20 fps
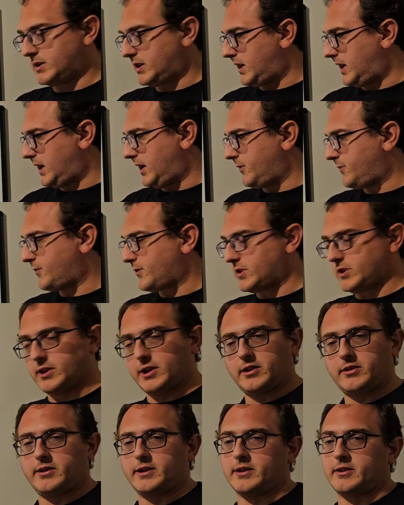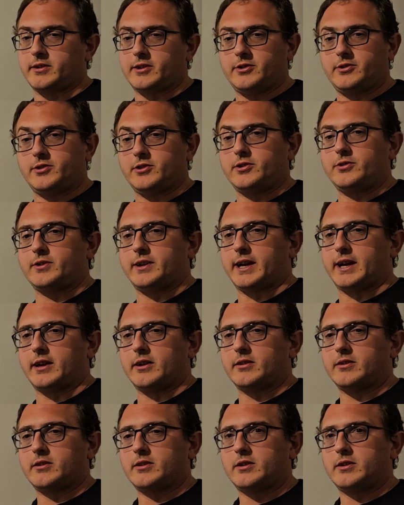He clearly knew that.